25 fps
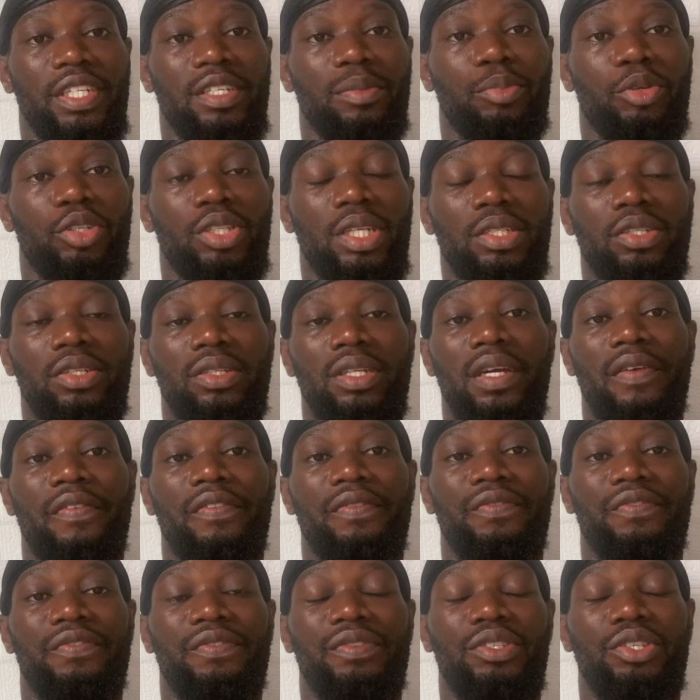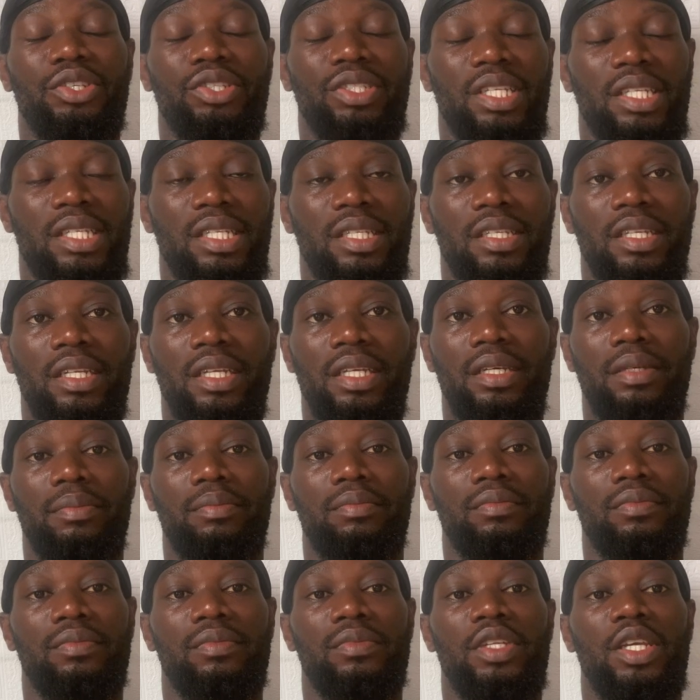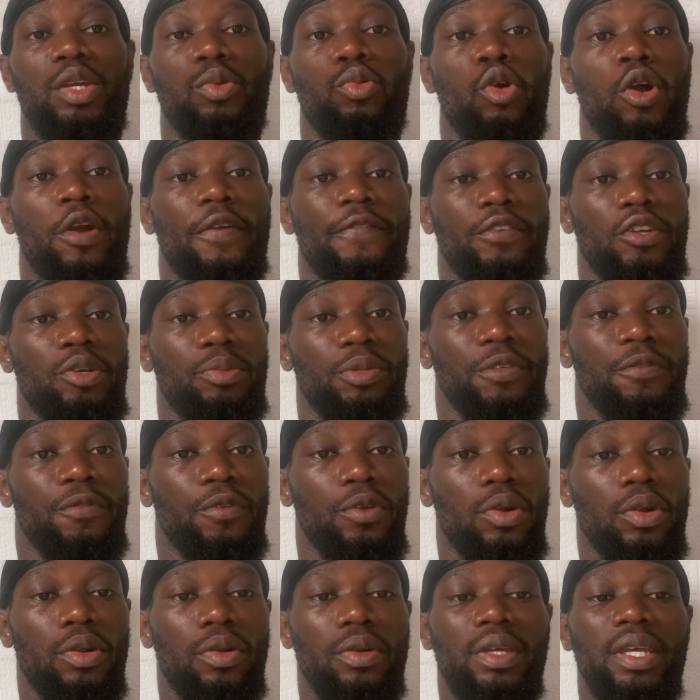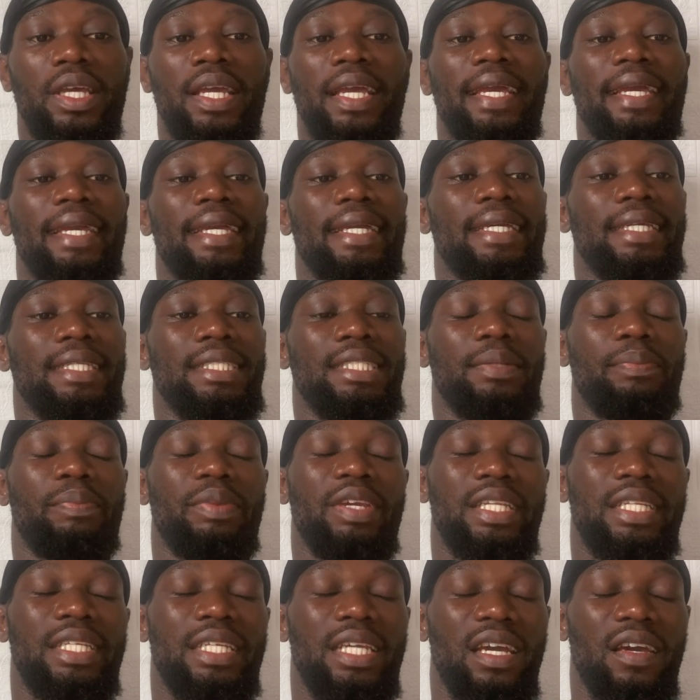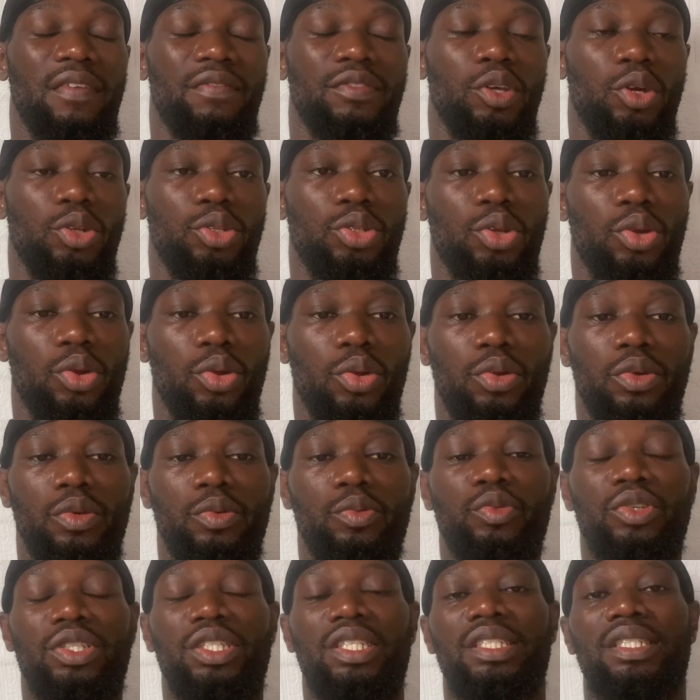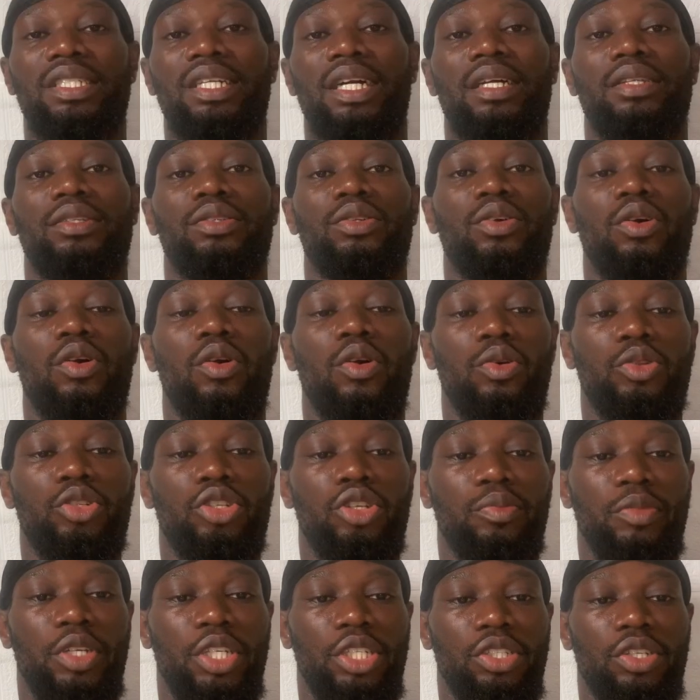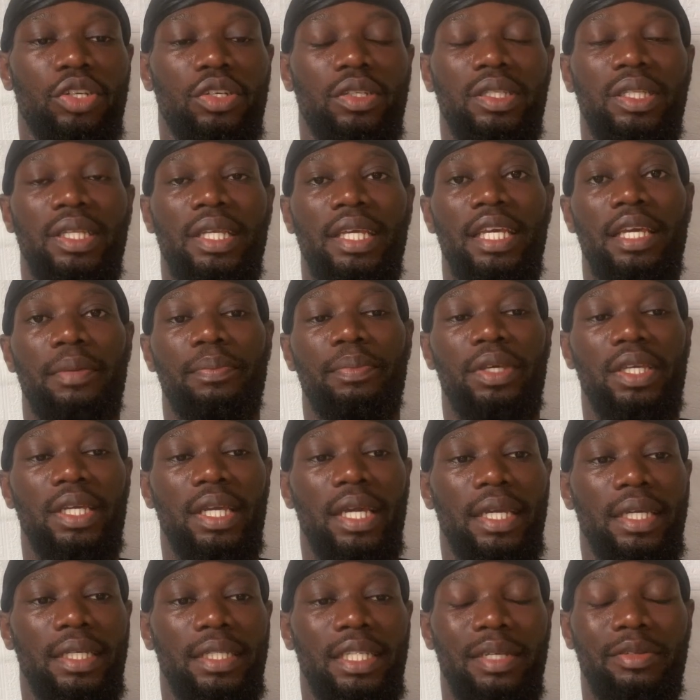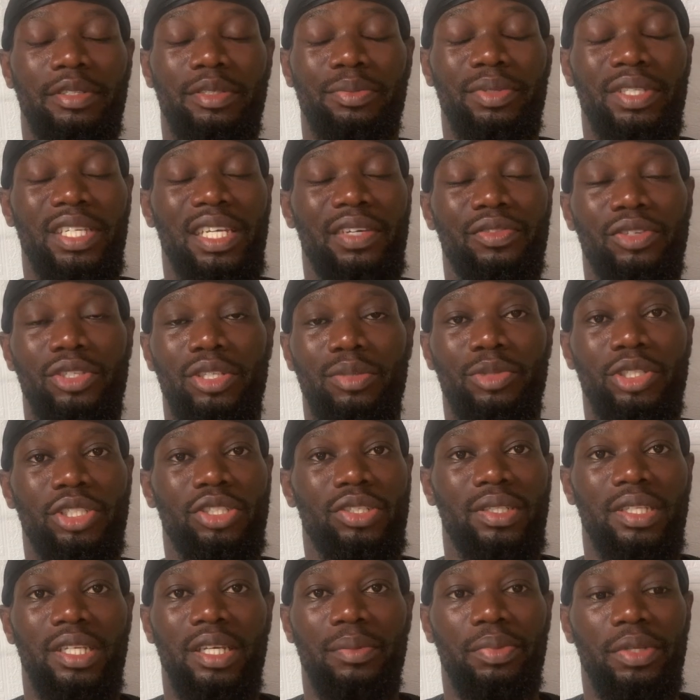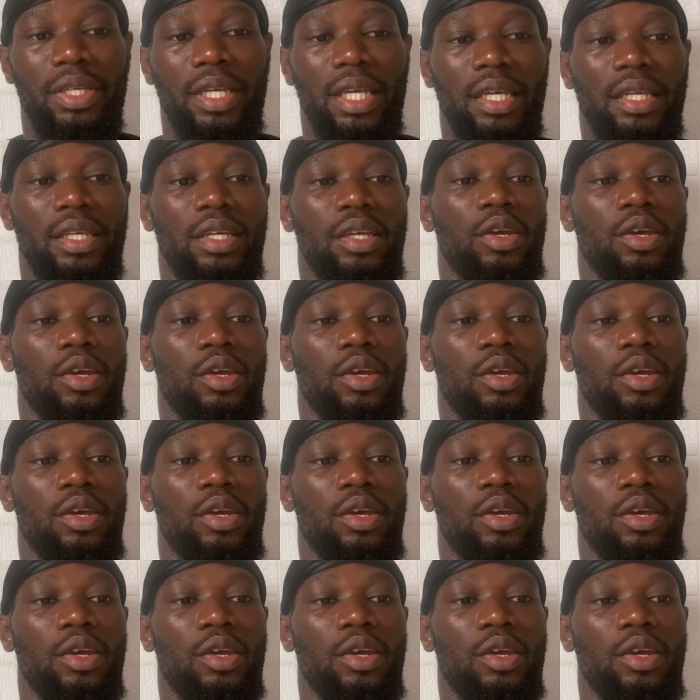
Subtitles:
important that I've used it in a workflow before, is PDF.co, which is an automation API. That is PDF automation API.